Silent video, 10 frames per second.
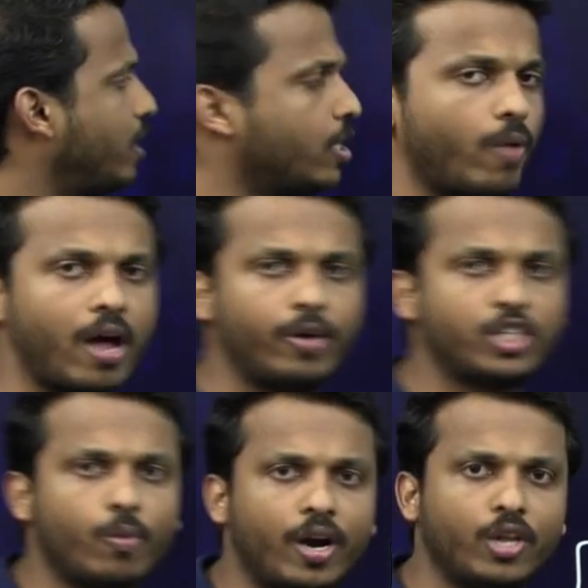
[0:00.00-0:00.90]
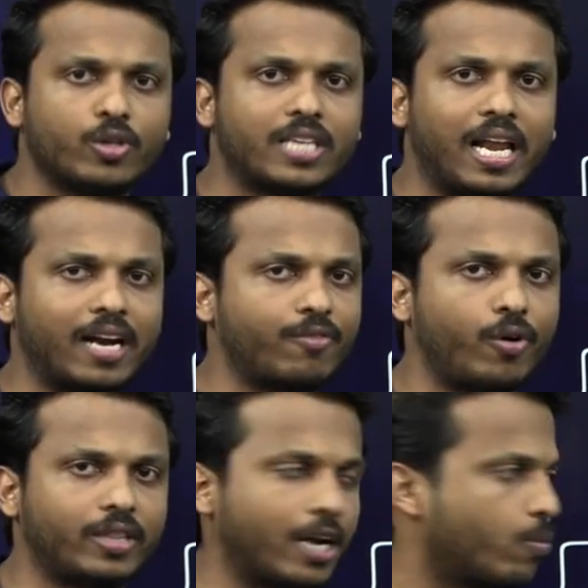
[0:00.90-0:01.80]
which one you select
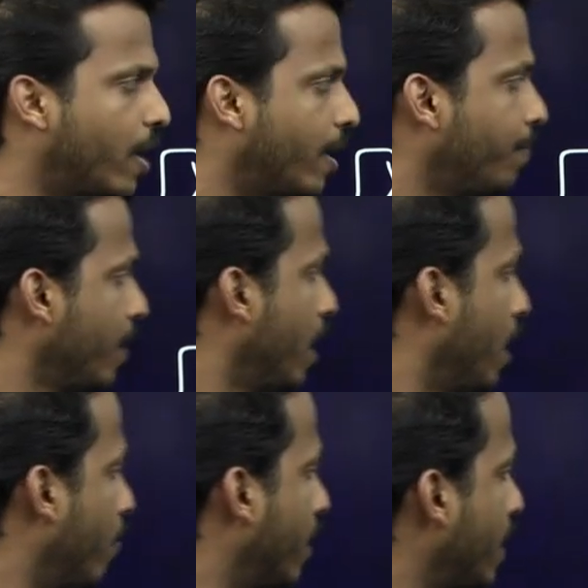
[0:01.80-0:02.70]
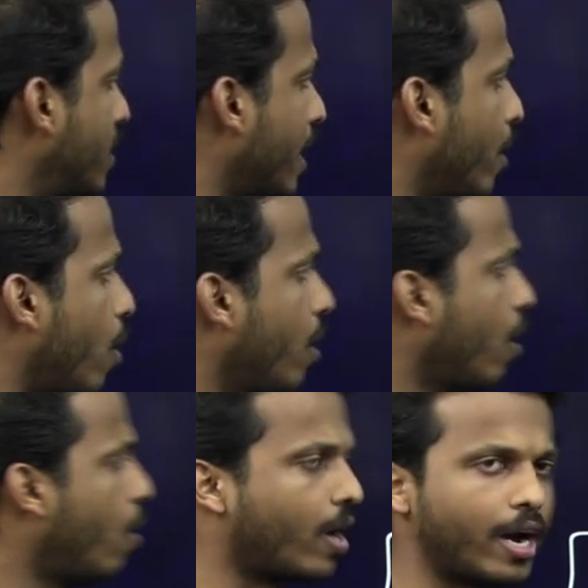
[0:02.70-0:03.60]
for that one? Whether
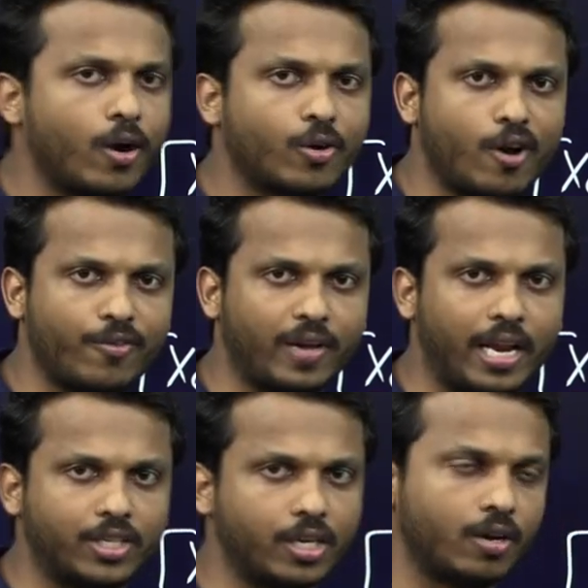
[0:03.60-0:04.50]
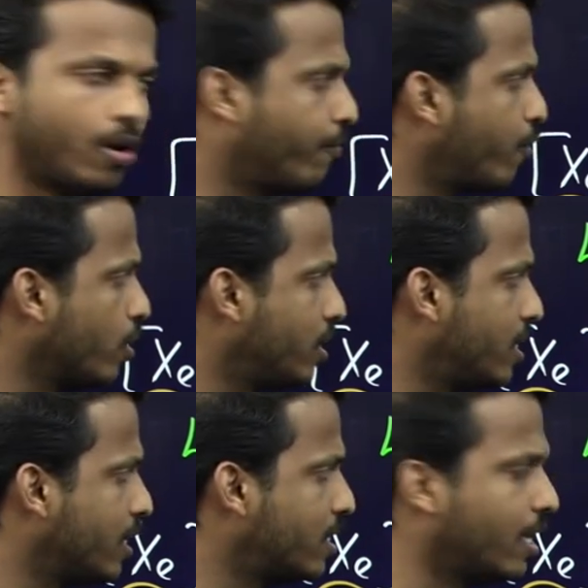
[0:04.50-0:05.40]
xenon or radon configuration. Of course,
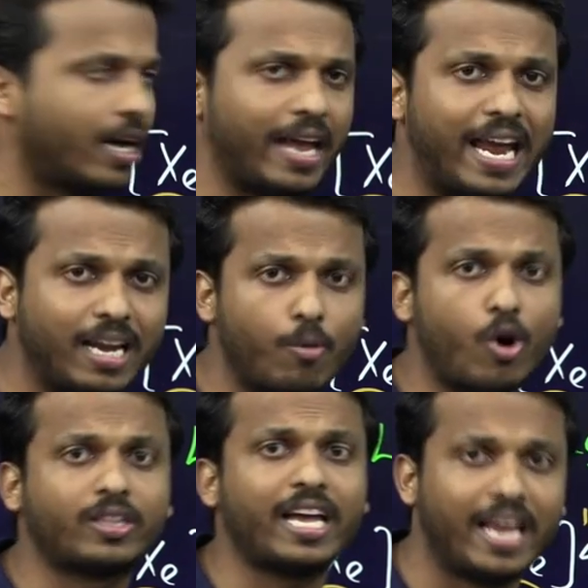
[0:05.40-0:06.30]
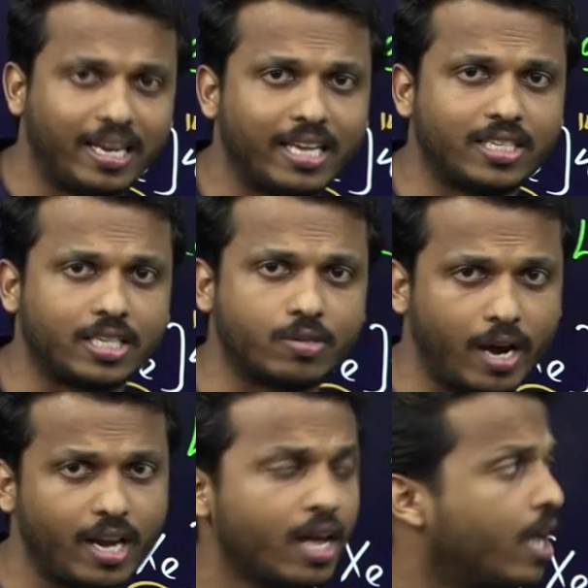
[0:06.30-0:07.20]
this is more than 86,
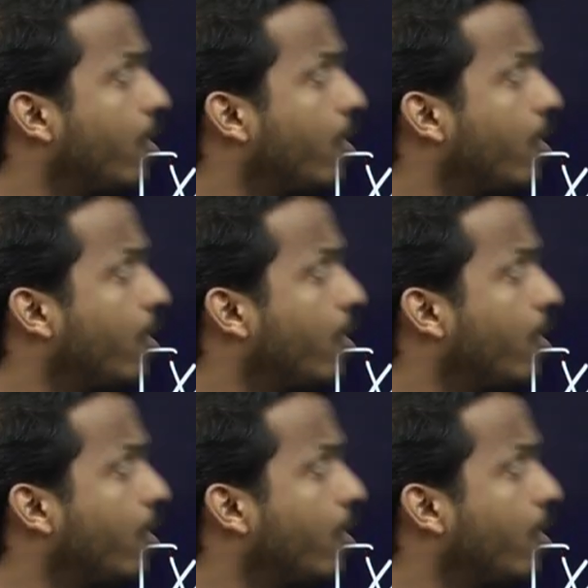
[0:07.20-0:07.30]
right?